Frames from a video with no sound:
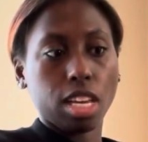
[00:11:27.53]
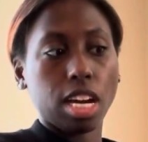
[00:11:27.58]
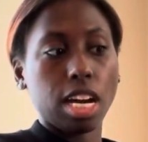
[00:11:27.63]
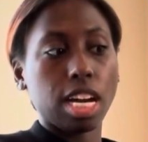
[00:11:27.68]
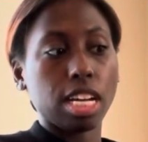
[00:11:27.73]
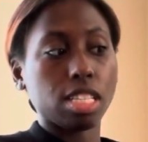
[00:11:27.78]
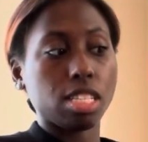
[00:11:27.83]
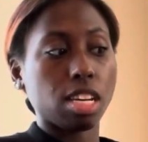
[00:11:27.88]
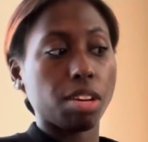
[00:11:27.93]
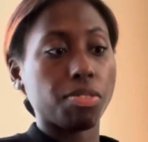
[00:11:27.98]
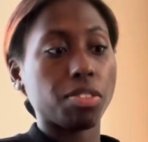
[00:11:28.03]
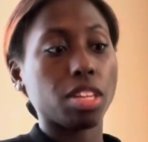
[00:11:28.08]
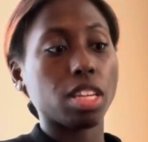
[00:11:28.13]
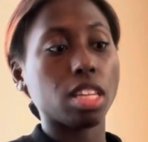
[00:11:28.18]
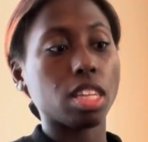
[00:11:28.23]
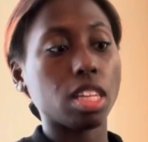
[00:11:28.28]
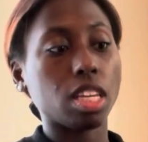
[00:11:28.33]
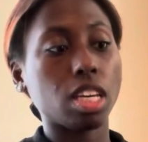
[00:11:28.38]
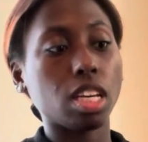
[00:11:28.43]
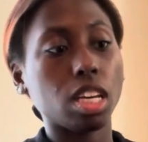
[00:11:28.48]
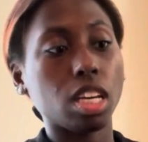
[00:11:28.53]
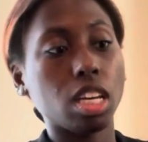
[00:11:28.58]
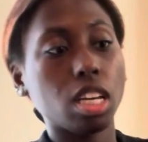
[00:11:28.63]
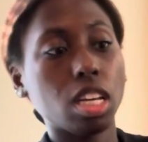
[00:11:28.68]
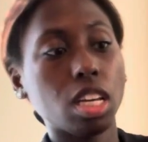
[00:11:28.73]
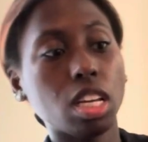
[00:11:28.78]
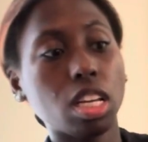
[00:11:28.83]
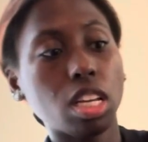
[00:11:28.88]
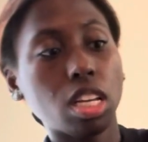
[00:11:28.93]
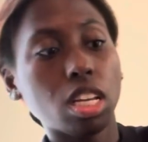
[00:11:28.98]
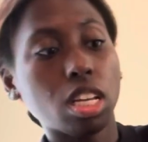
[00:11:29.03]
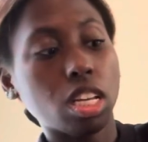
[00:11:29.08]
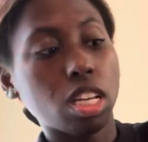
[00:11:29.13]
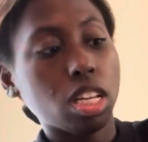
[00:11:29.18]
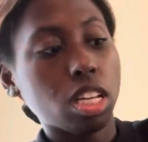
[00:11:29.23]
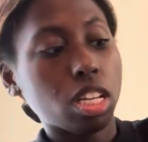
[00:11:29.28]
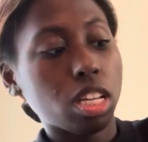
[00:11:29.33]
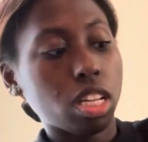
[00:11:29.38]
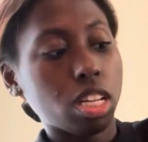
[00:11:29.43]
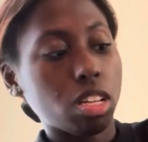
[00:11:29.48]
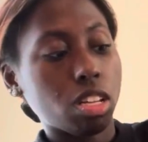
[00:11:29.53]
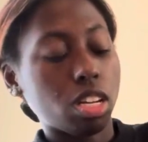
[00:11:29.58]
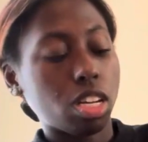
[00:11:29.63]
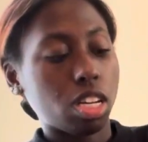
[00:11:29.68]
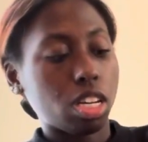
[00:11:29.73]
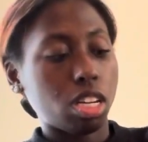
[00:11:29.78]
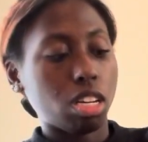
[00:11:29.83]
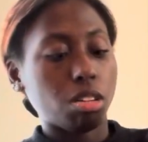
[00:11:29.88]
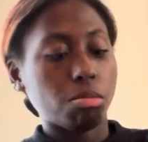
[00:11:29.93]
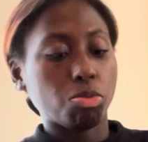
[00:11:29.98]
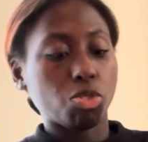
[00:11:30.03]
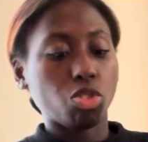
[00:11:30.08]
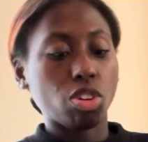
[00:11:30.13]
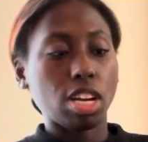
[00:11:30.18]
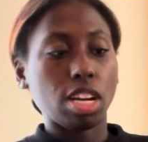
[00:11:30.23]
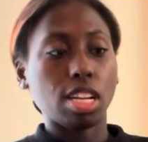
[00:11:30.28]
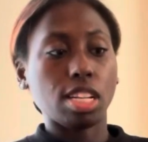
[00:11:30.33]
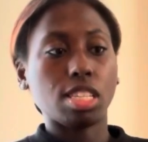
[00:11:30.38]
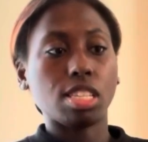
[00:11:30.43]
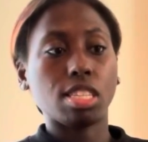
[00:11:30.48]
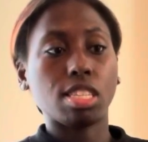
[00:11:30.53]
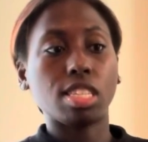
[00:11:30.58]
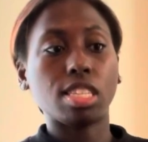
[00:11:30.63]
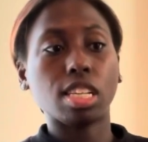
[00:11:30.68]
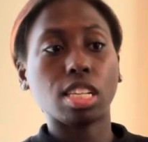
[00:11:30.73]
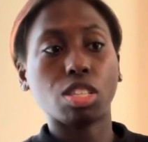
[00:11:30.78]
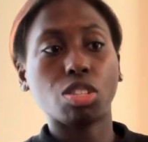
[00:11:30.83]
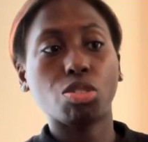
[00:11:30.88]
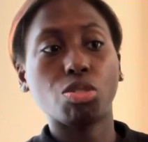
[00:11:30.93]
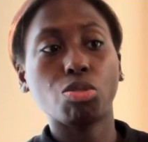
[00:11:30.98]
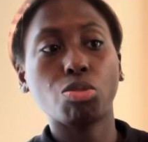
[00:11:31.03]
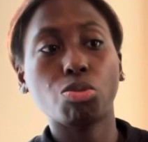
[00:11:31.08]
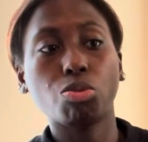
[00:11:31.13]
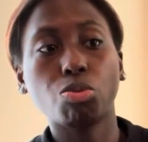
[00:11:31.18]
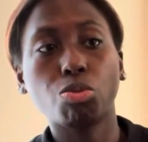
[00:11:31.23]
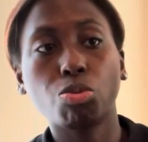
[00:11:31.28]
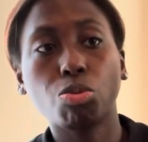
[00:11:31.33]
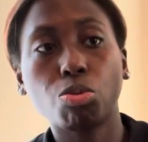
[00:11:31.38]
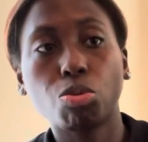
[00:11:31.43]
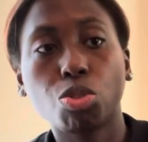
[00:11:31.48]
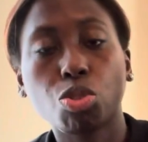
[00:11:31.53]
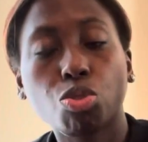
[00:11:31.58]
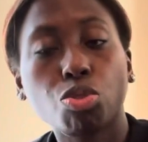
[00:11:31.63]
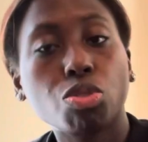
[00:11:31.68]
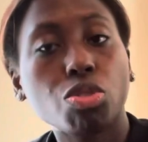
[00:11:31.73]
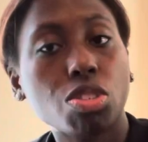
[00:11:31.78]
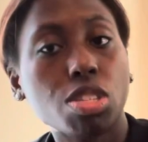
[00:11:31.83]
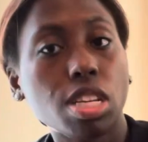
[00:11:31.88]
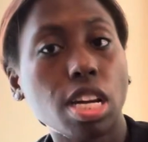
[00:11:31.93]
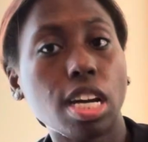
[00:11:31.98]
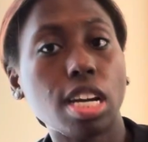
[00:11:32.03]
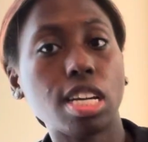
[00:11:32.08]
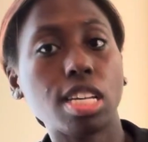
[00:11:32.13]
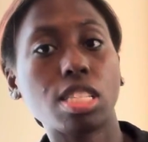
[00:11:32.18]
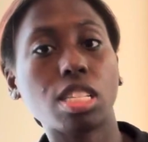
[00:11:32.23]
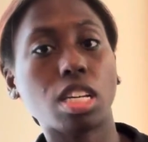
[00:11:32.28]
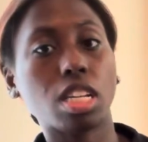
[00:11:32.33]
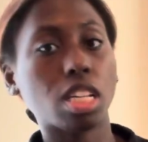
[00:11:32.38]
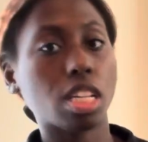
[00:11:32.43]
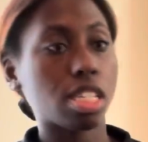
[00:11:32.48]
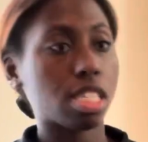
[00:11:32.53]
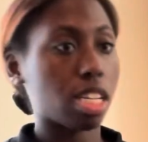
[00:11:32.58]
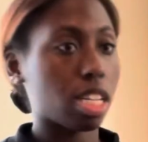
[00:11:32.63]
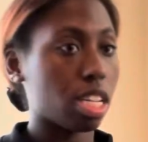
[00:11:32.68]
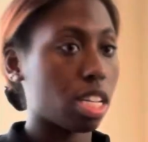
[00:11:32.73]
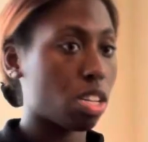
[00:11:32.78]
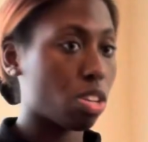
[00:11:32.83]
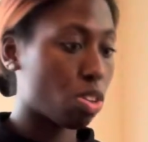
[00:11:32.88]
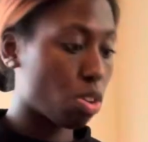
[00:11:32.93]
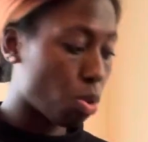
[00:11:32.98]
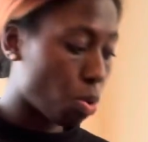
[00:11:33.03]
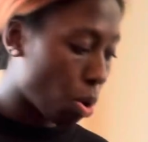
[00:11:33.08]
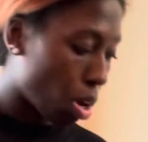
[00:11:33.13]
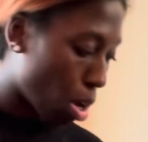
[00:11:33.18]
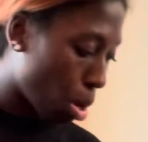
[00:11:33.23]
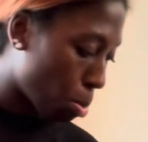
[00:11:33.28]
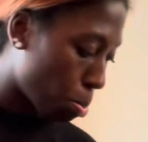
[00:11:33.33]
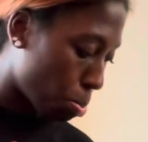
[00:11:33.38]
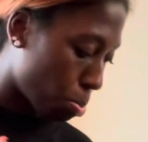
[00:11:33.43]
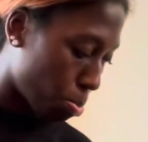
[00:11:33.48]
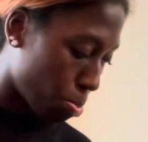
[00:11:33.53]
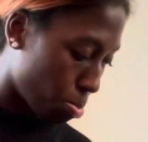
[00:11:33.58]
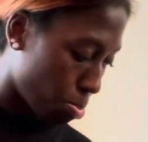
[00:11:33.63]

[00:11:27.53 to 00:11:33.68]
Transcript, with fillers: I definitely um, try to stick to true to size unless I need to go up